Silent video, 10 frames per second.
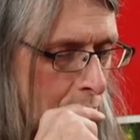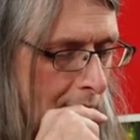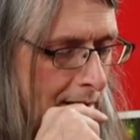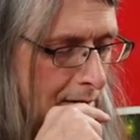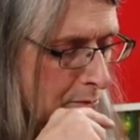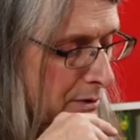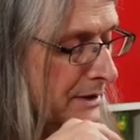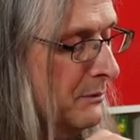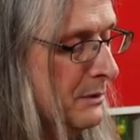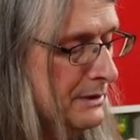Right. Well,
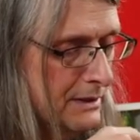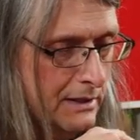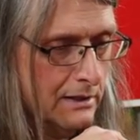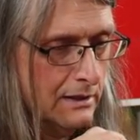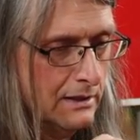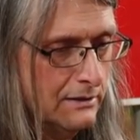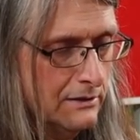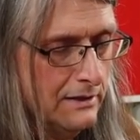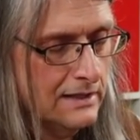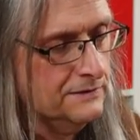that one that I got, I,
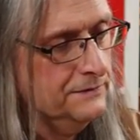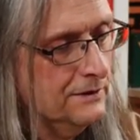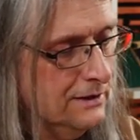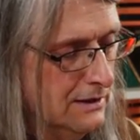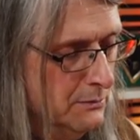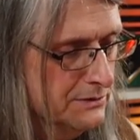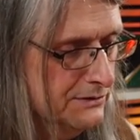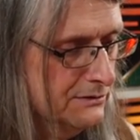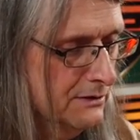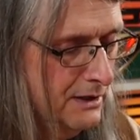that last fear I got
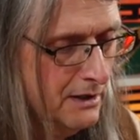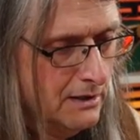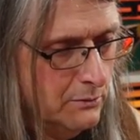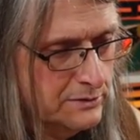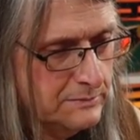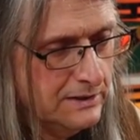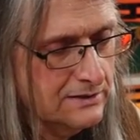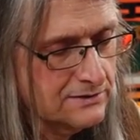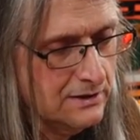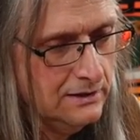was uh, was
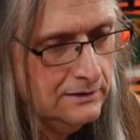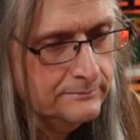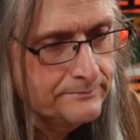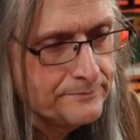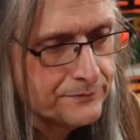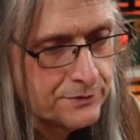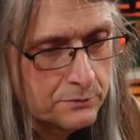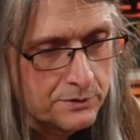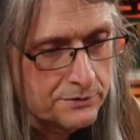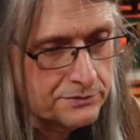because I um,
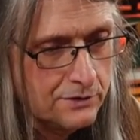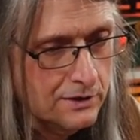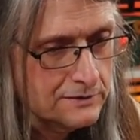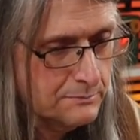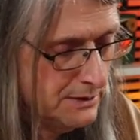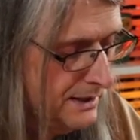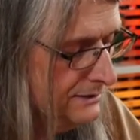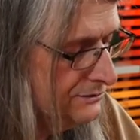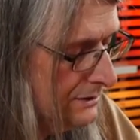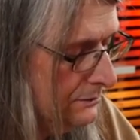took one of those cards. But
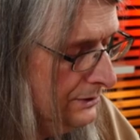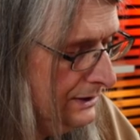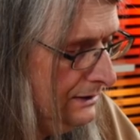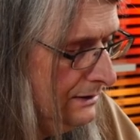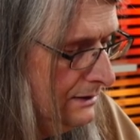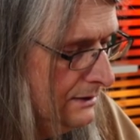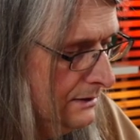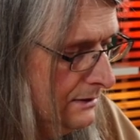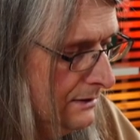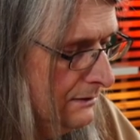I generally
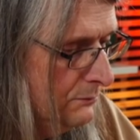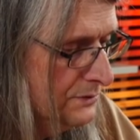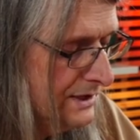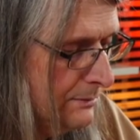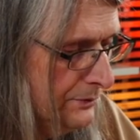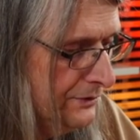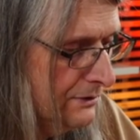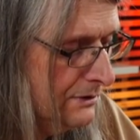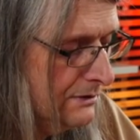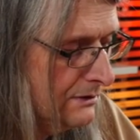was able
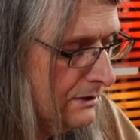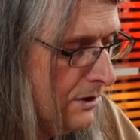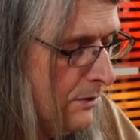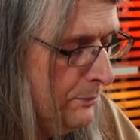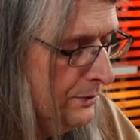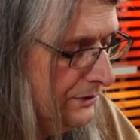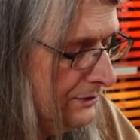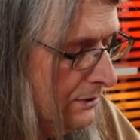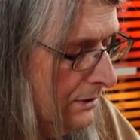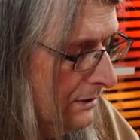to cope
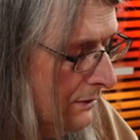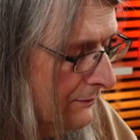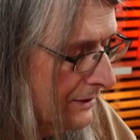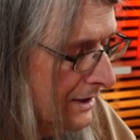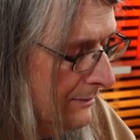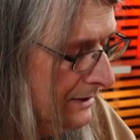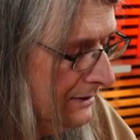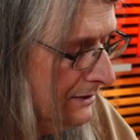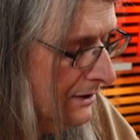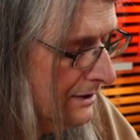with uh, overcoming
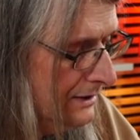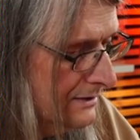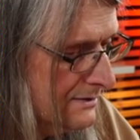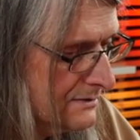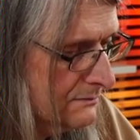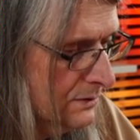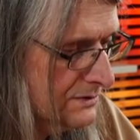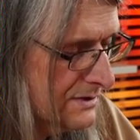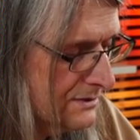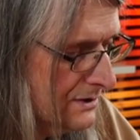the guardians
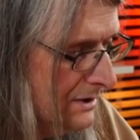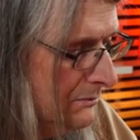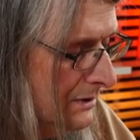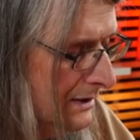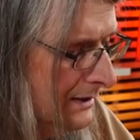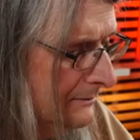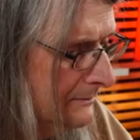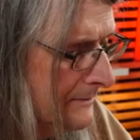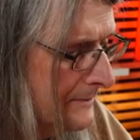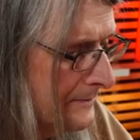most of the time.
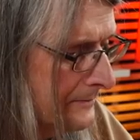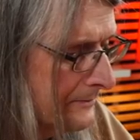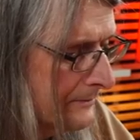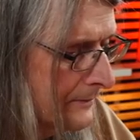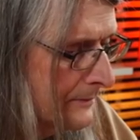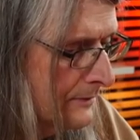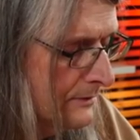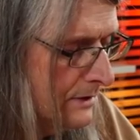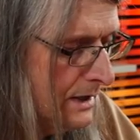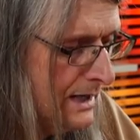Um,
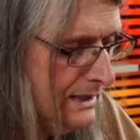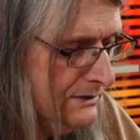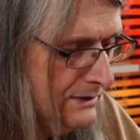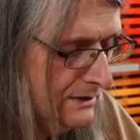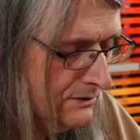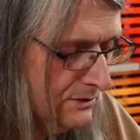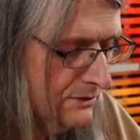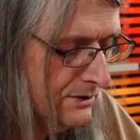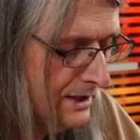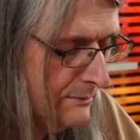I think
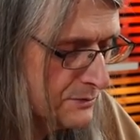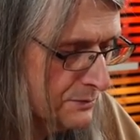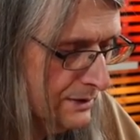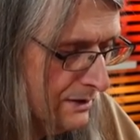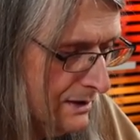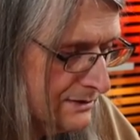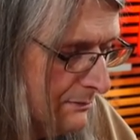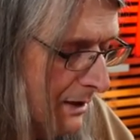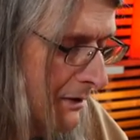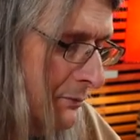that the game is really
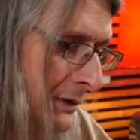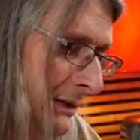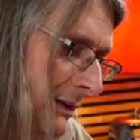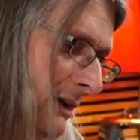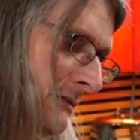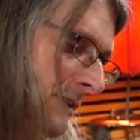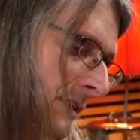awesome. I really love